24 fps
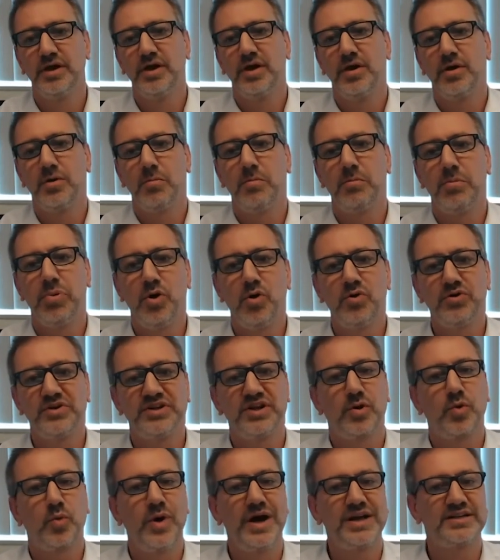both
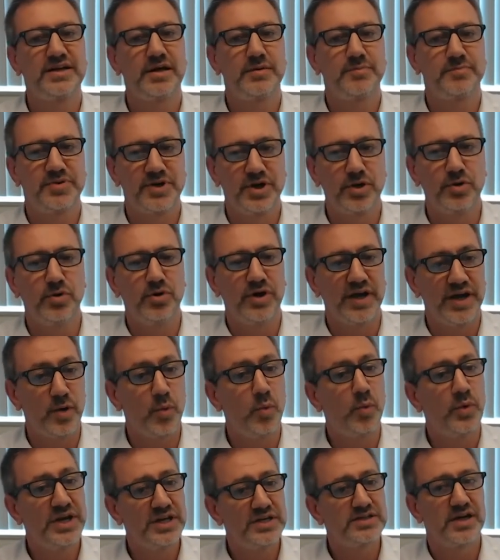Quadrat Pro and
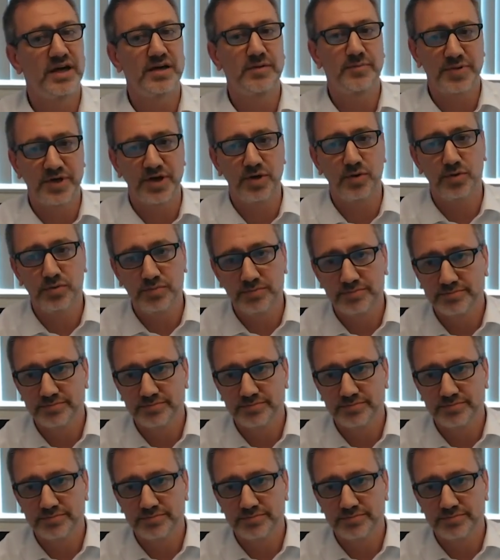WinTrack Pro